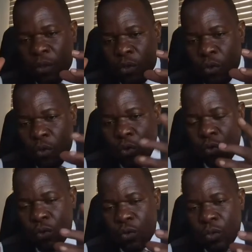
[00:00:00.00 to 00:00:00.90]

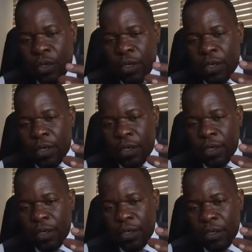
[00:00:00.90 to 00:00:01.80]
go
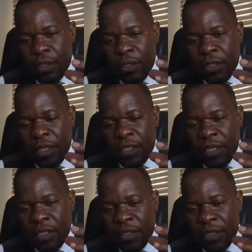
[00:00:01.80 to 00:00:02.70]
that's
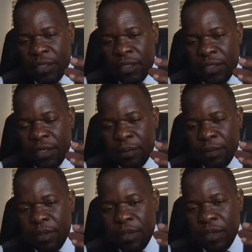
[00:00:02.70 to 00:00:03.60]

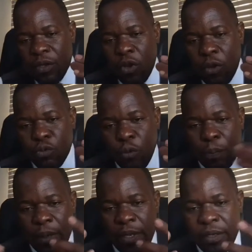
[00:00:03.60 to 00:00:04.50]
come to
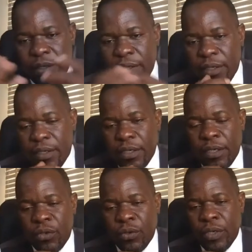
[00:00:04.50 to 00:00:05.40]
play,
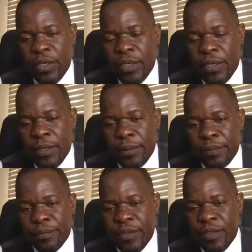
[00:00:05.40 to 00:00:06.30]
in
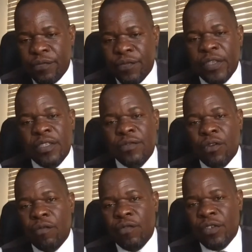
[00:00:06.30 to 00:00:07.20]
effective
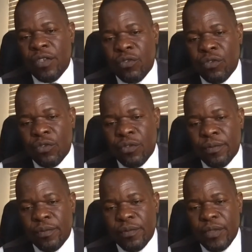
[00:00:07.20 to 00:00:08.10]
conflict resolution.
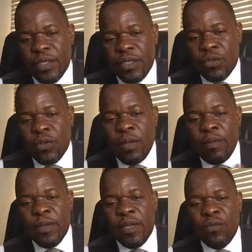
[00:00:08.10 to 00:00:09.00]
So let me
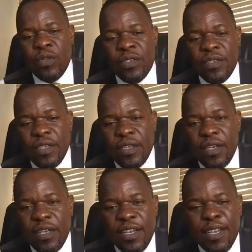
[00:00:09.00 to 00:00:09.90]
begin with
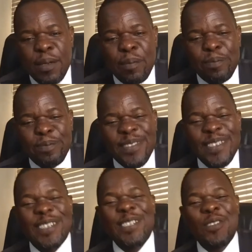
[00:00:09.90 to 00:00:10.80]

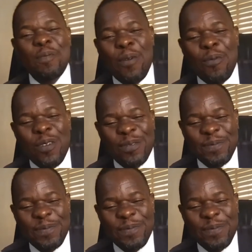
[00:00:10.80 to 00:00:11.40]
secret number 1,